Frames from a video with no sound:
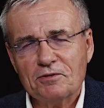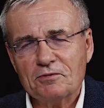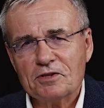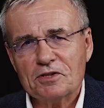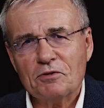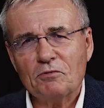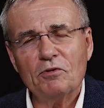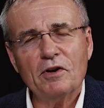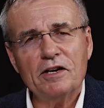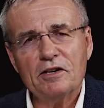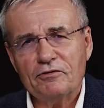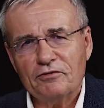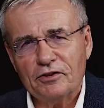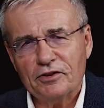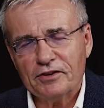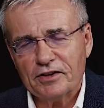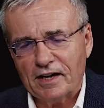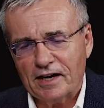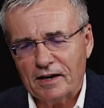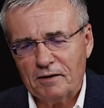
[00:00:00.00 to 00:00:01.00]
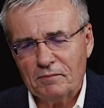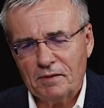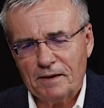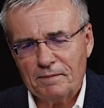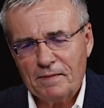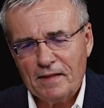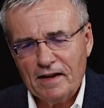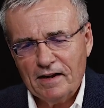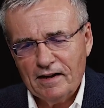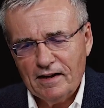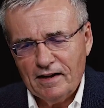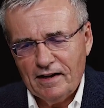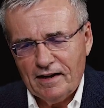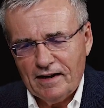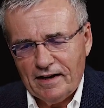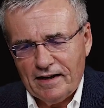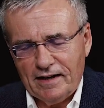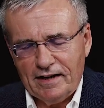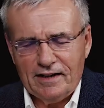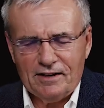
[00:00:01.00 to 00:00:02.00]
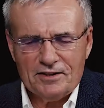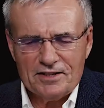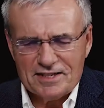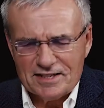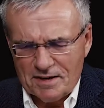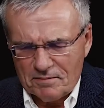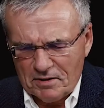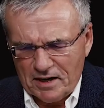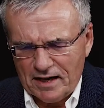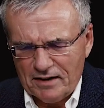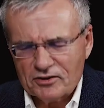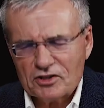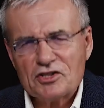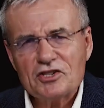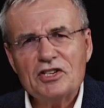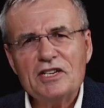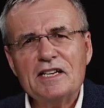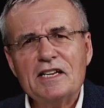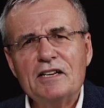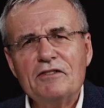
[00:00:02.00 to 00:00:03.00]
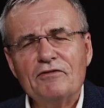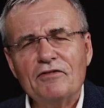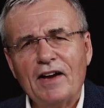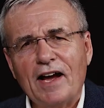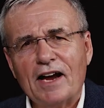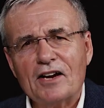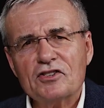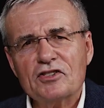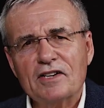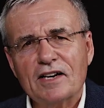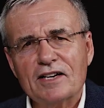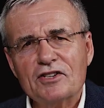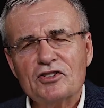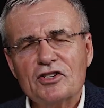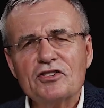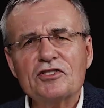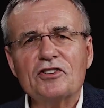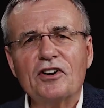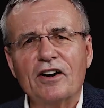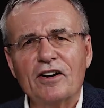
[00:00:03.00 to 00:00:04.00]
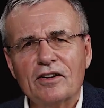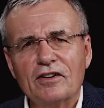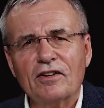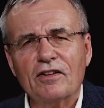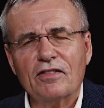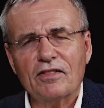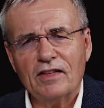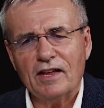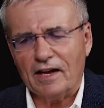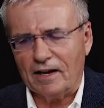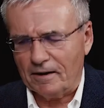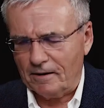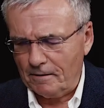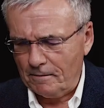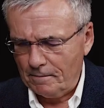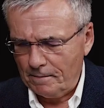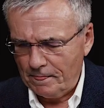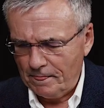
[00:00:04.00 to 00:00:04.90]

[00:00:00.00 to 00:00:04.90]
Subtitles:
It was a wonderful time. But, you know, in some kind of a cheeky fashion, I just started to think.